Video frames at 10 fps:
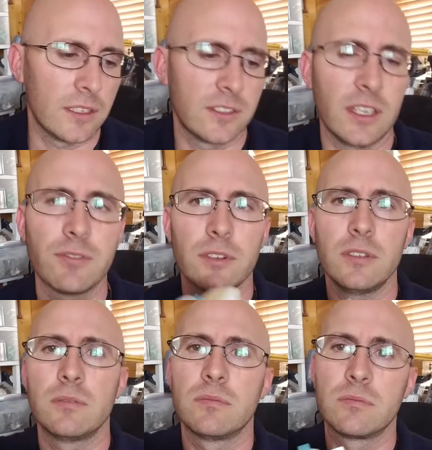
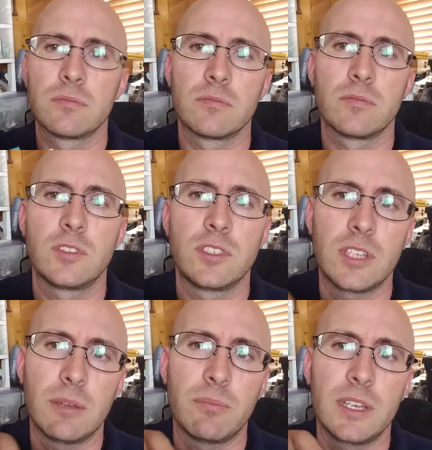several
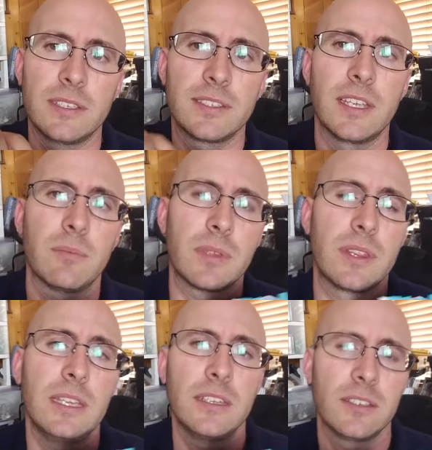step-by-step
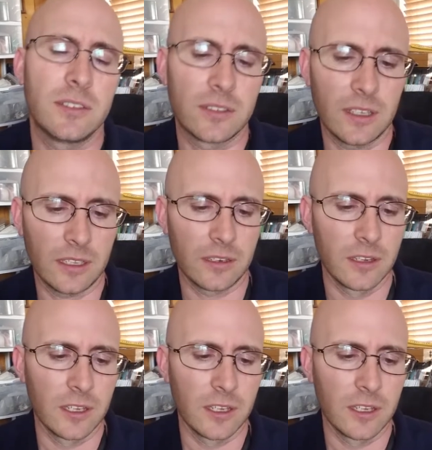things that